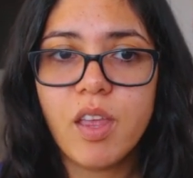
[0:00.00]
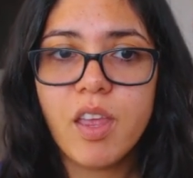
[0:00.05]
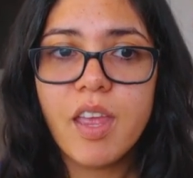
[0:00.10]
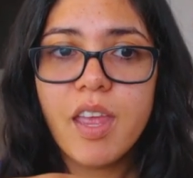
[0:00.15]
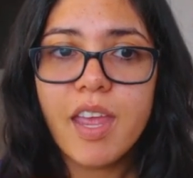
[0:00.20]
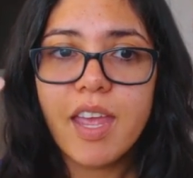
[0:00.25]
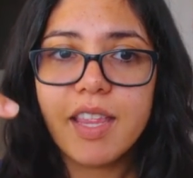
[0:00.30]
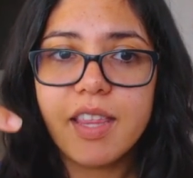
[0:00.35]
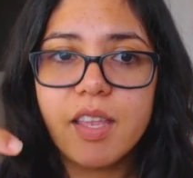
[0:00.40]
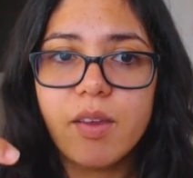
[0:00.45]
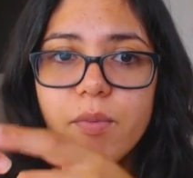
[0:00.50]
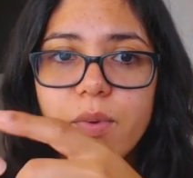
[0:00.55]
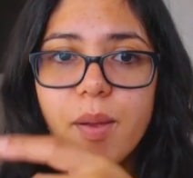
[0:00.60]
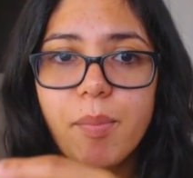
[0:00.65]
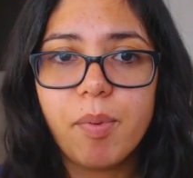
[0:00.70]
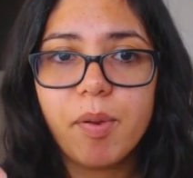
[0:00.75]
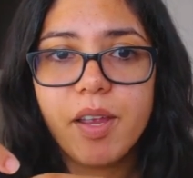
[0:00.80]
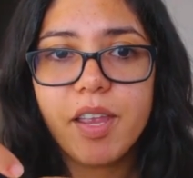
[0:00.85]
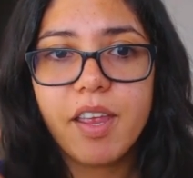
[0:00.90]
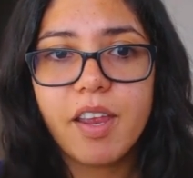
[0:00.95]
and then
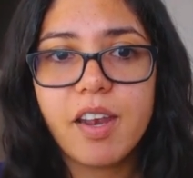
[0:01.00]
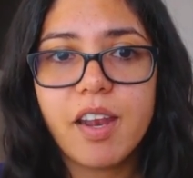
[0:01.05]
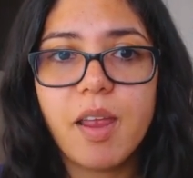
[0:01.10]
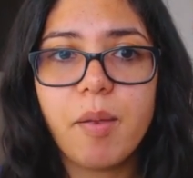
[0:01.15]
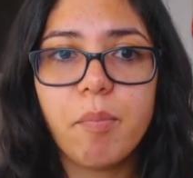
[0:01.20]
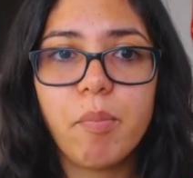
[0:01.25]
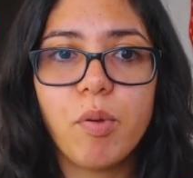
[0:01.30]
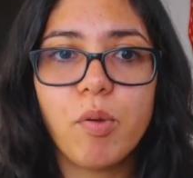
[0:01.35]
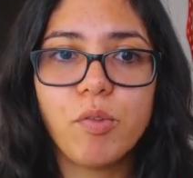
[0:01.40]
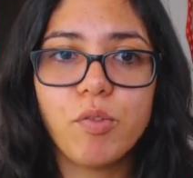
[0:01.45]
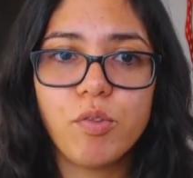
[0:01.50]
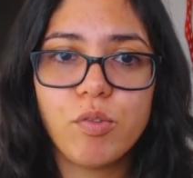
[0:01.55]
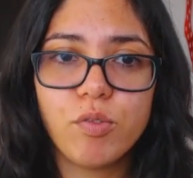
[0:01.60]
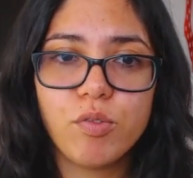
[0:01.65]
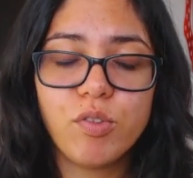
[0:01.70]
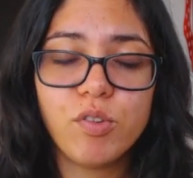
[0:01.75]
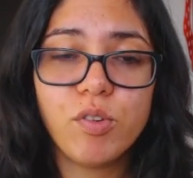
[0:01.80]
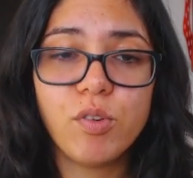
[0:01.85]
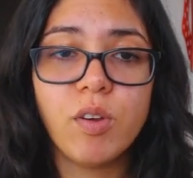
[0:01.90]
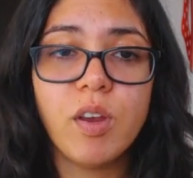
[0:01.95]
wrap again and pull through
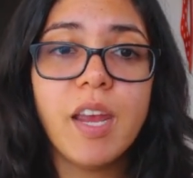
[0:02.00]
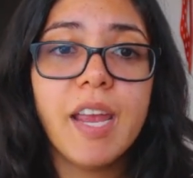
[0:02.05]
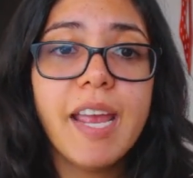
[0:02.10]
2,